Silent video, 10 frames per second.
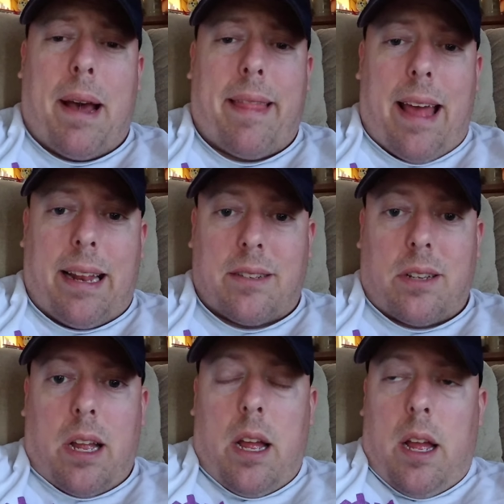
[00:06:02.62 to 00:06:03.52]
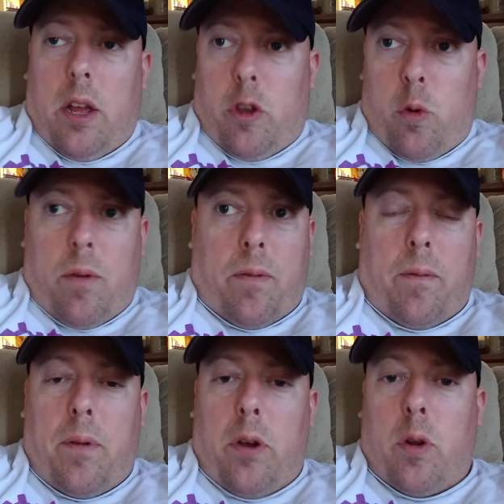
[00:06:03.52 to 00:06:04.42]
by that is you can
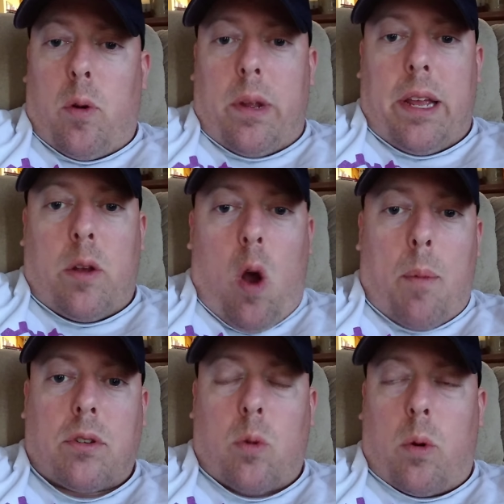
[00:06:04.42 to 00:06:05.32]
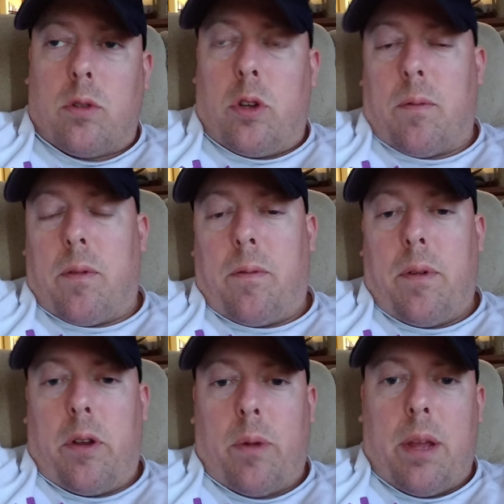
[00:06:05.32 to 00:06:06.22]
fulfill your e-commerce orders, you can
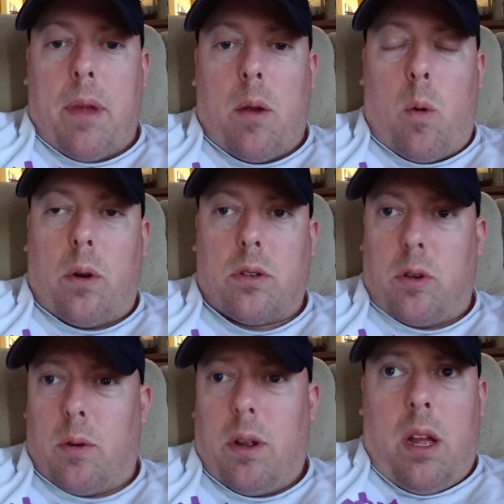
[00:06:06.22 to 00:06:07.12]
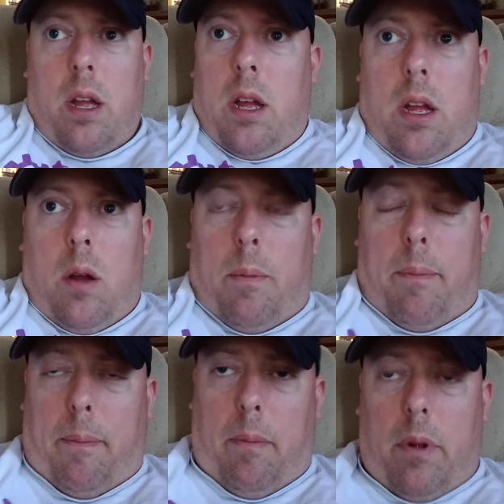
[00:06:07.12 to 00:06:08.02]
fulfill your eBay orders,
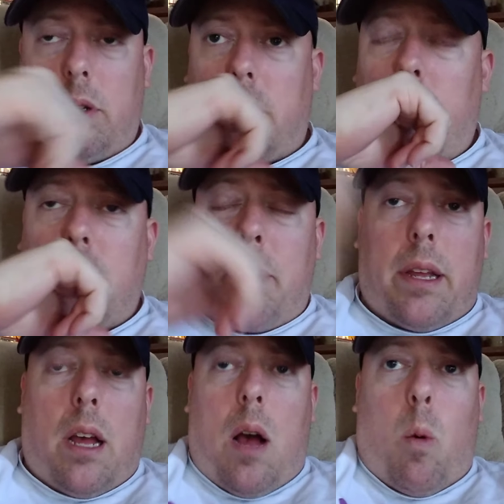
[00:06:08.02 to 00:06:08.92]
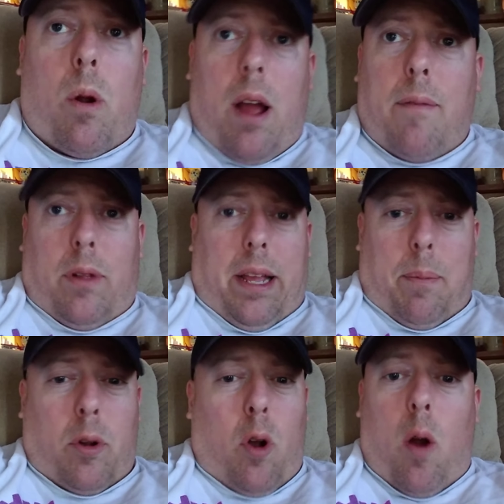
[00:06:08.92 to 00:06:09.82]
wherever, like
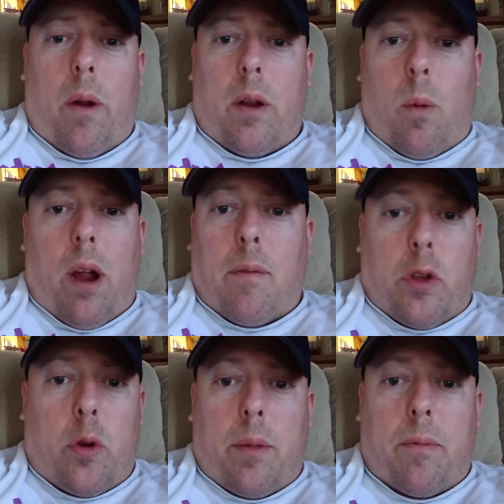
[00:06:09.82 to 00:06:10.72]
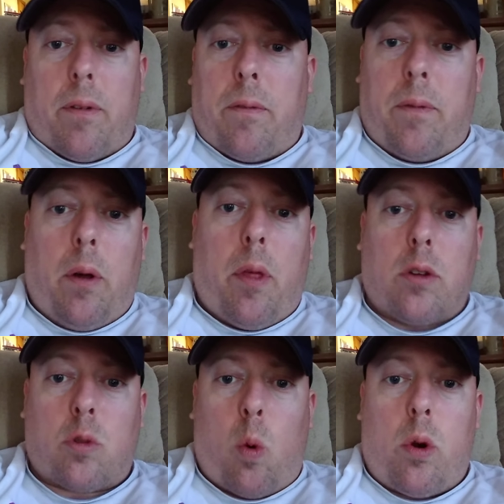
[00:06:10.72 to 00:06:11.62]
Mercari or wherever. You can fulfill
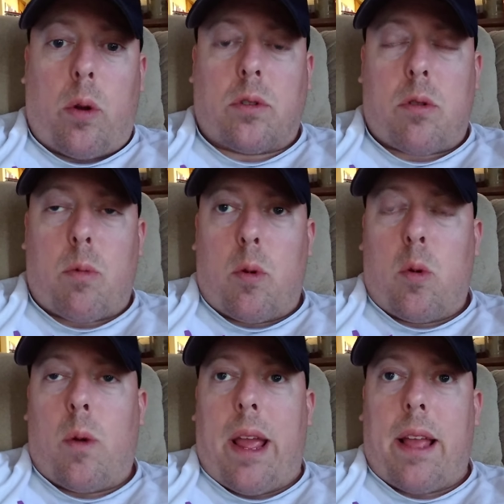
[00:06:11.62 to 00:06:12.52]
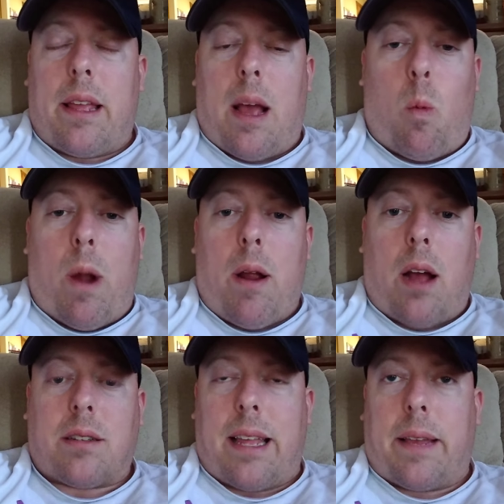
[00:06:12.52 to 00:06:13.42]
those orders through a
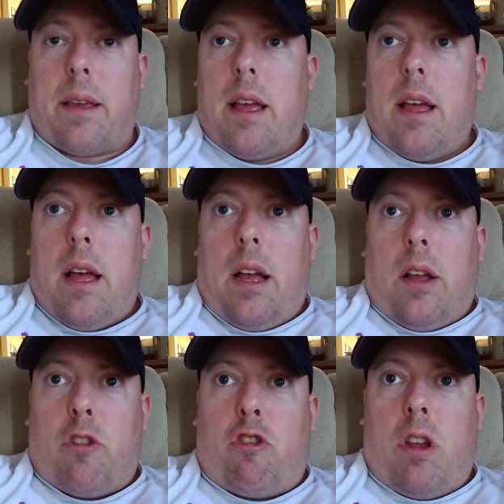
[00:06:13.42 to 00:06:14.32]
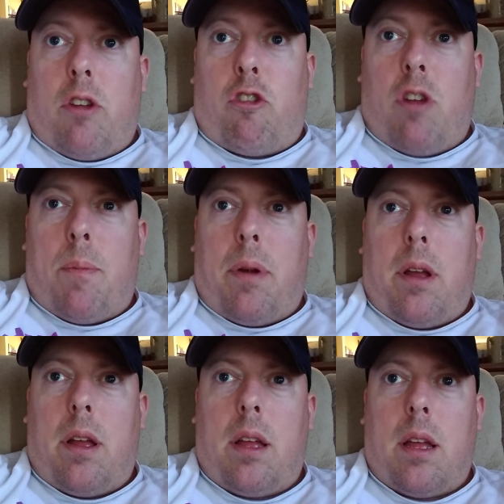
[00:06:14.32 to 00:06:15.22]
warehouse, like ship,
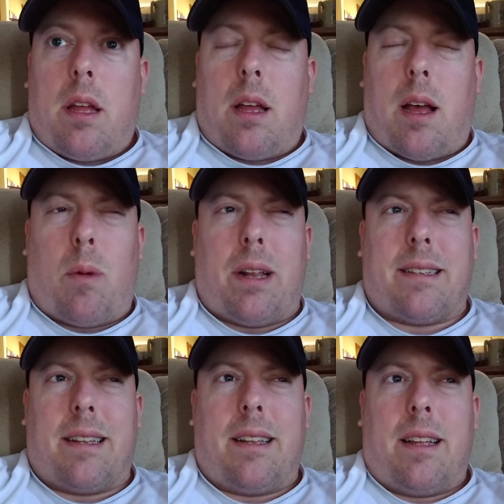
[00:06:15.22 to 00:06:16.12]
what is it?